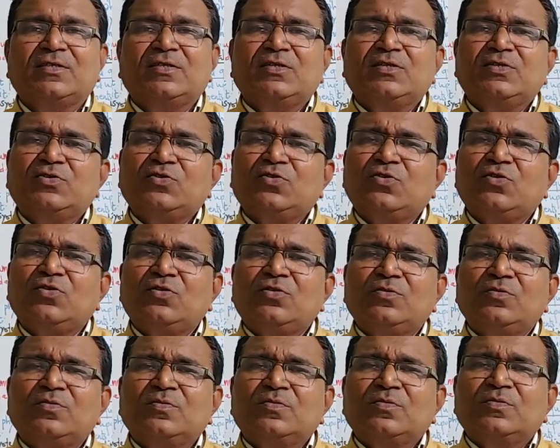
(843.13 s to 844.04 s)

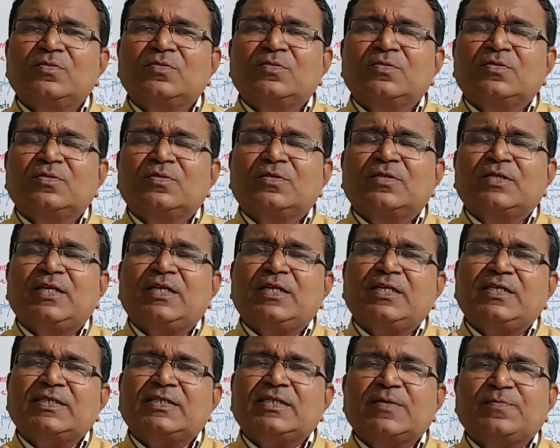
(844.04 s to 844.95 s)
So
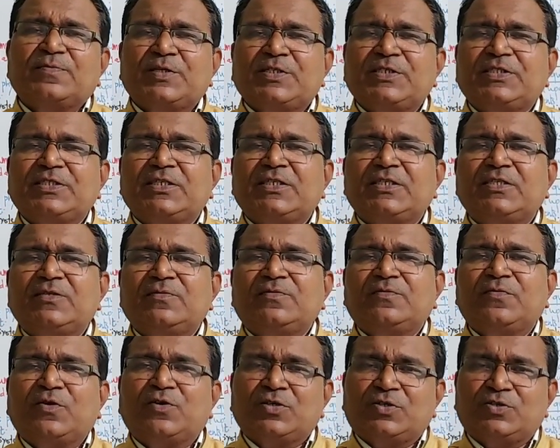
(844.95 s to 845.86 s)
it is
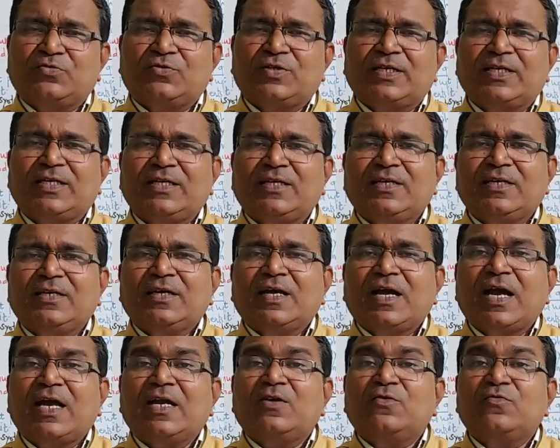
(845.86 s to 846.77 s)
sufficient for today,
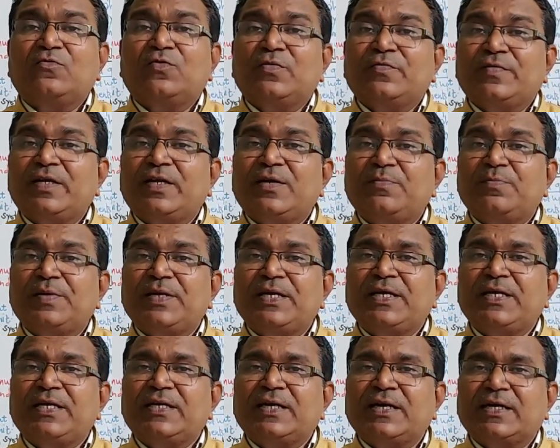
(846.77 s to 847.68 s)
and we will
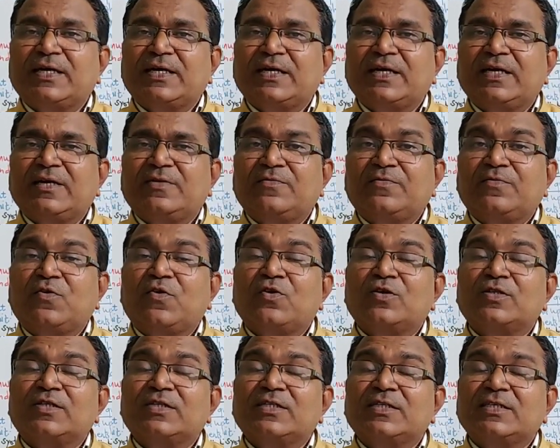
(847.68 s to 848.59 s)
meet again
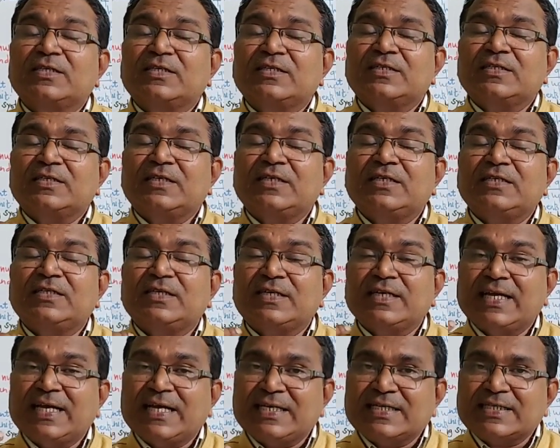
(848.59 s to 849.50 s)
in the
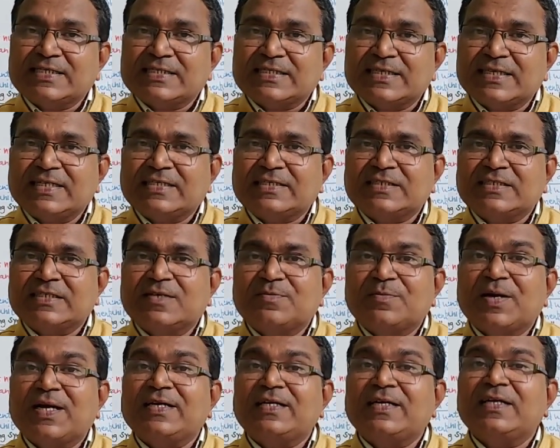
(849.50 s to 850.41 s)
next lecture
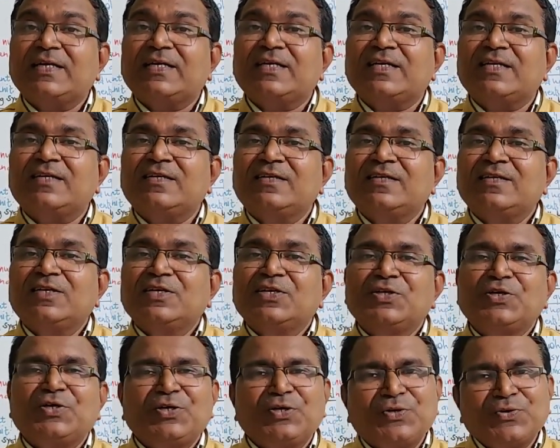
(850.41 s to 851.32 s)
by taking
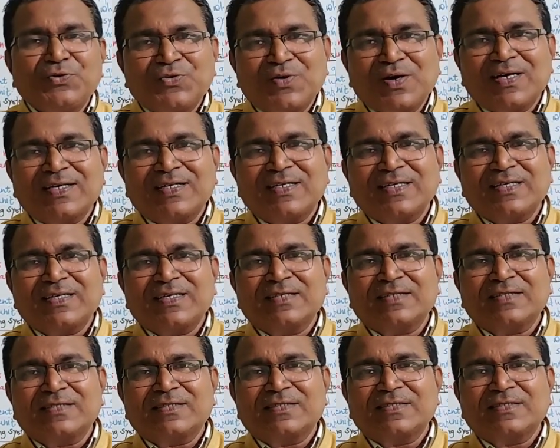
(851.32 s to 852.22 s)
new
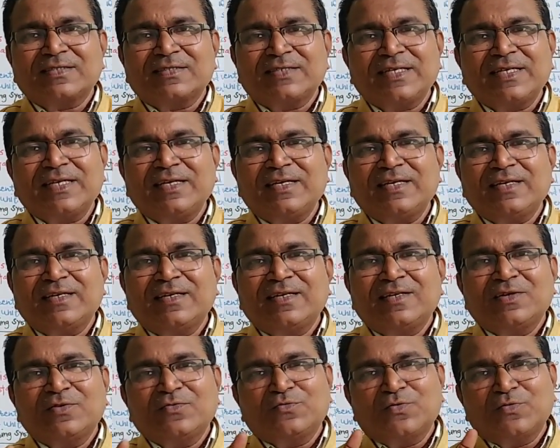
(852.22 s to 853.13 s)
articles. Till
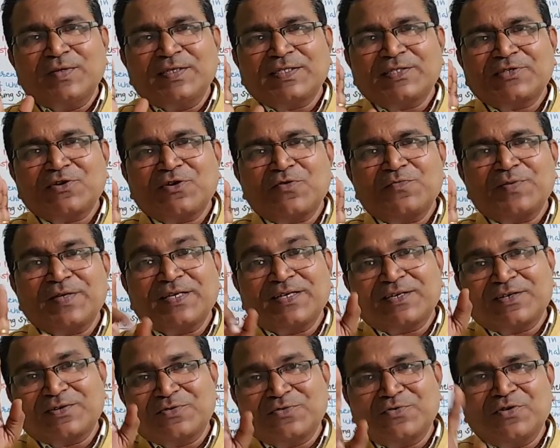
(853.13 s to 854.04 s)
we will stop
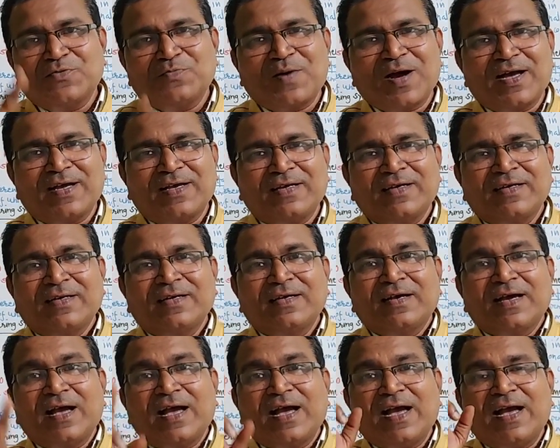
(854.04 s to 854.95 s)
here. Goodbye,
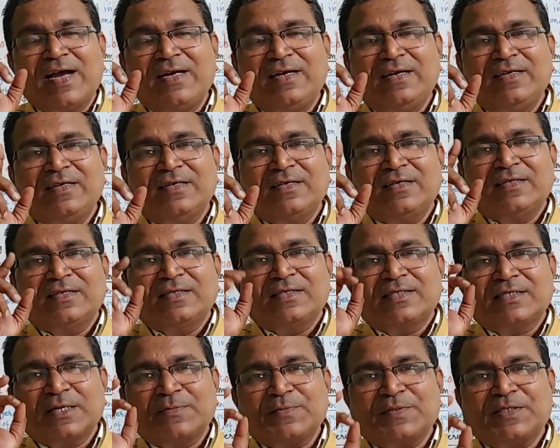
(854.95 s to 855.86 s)
and
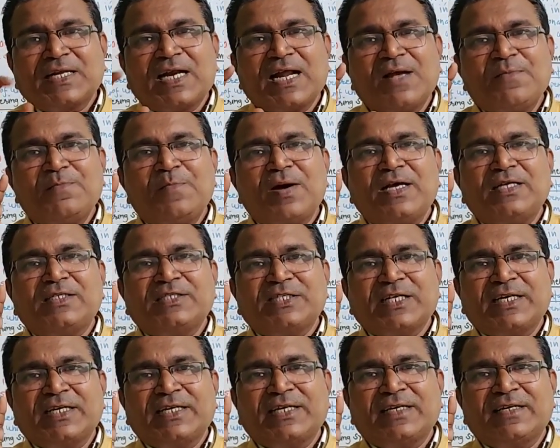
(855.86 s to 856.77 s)
subscribe my
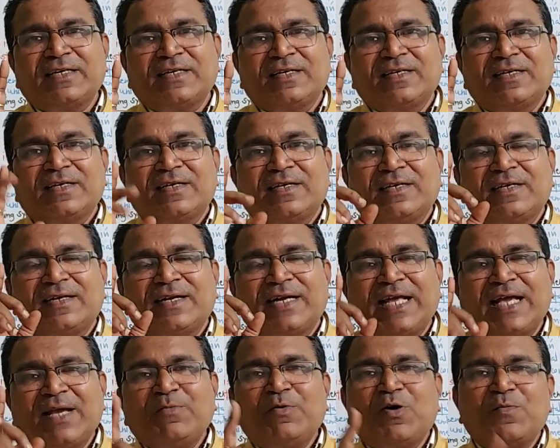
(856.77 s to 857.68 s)
channel.
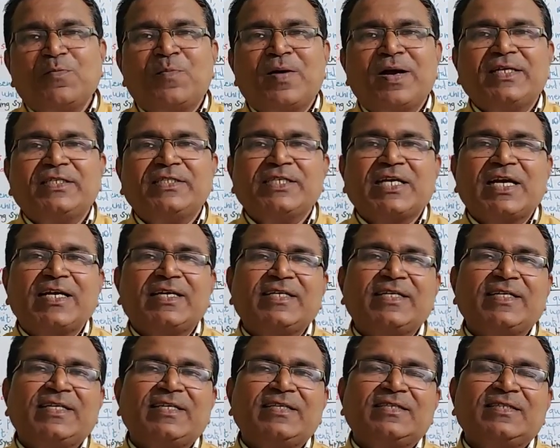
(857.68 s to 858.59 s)
Name of my
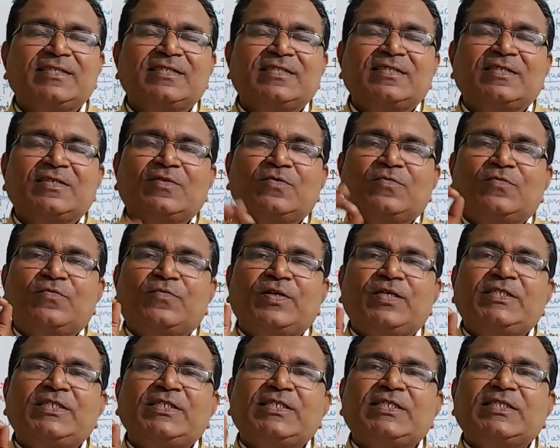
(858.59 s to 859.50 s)
channel is
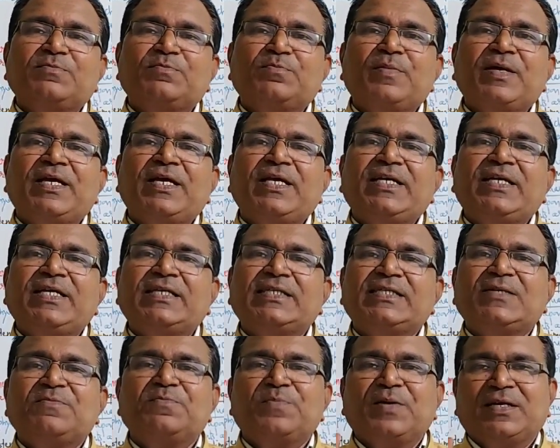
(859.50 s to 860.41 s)
Physics Make It
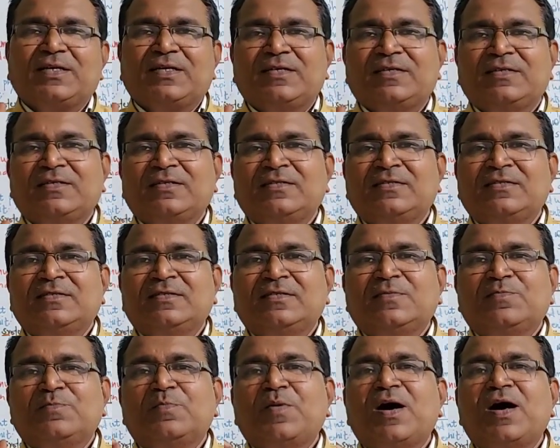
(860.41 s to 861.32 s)
Simple
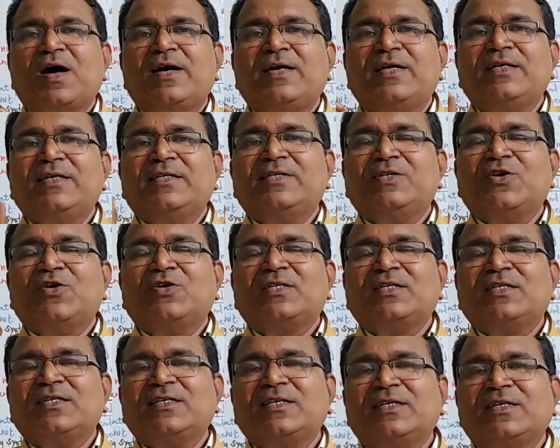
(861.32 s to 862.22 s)
by
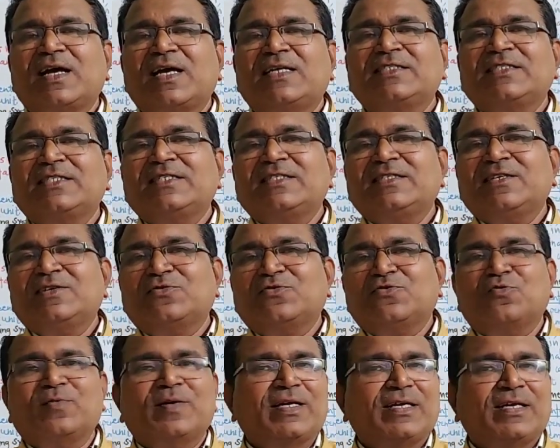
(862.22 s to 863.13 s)
Dr. Rajendra
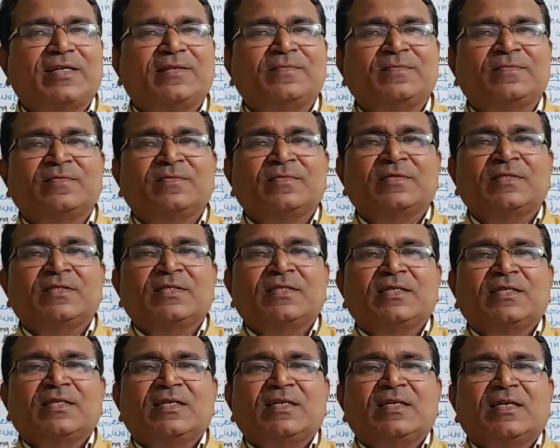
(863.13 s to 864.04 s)
Kobarne.
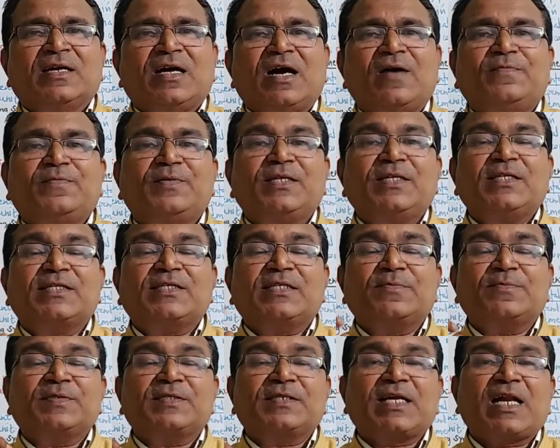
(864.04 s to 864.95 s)
After
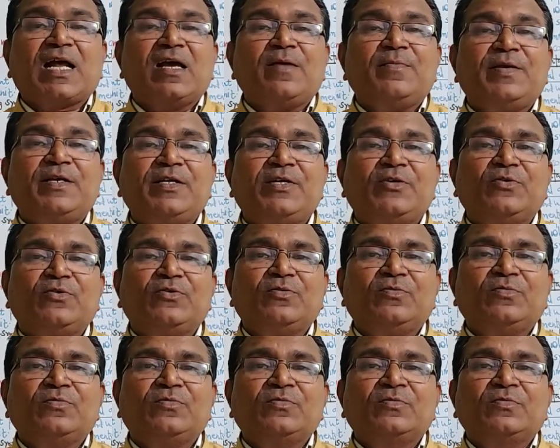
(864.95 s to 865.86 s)
subscribing
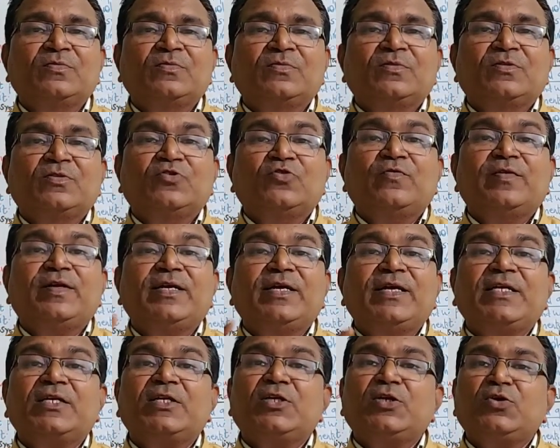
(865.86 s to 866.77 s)
you will
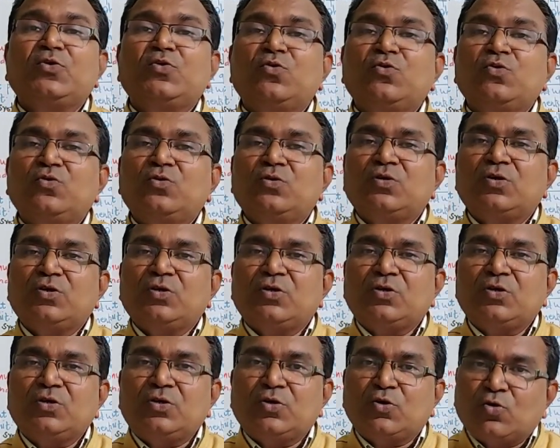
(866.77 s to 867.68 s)
get new
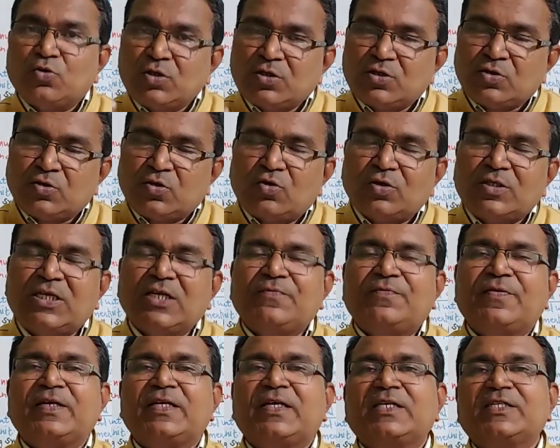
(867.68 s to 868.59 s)

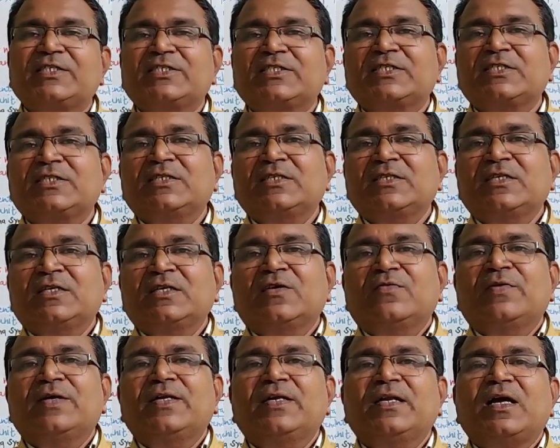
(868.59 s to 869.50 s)
notification
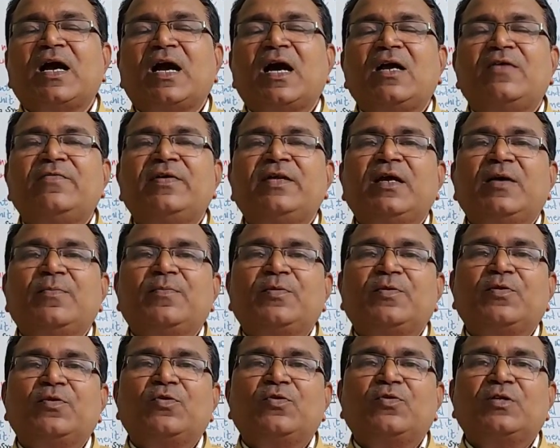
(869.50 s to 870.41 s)
when I will
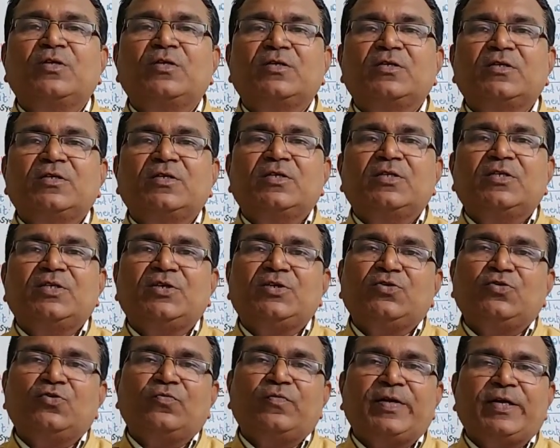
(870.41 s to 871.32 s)
upload
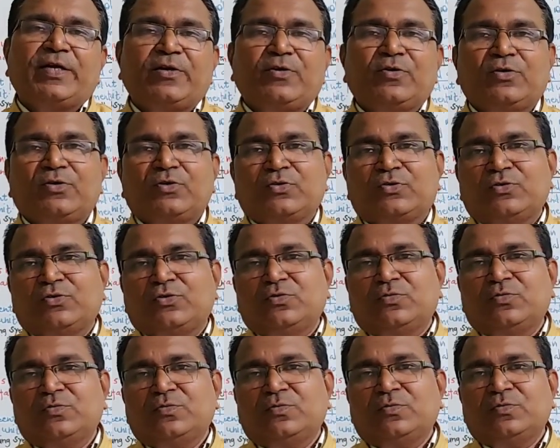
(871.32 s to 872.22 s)
new video to
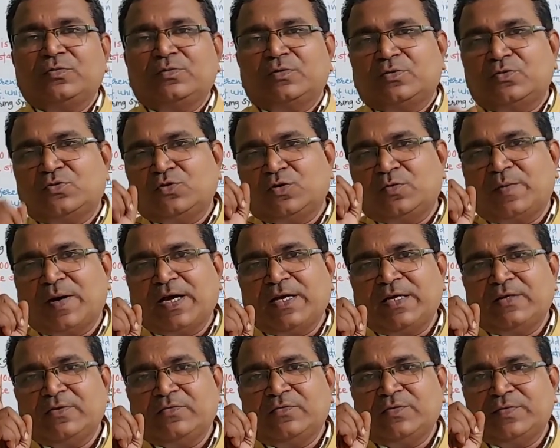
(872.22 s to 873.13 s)
you.
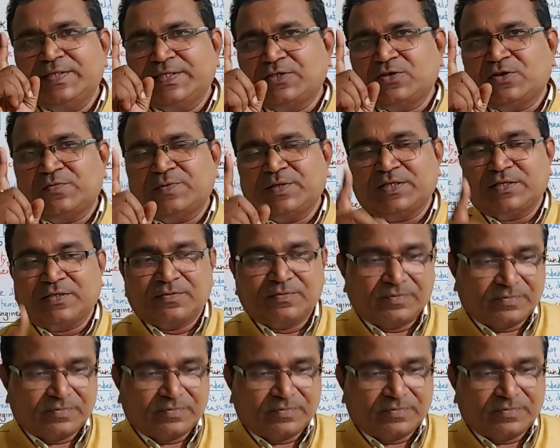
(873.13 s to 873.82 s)
Goodbye. We will stop here.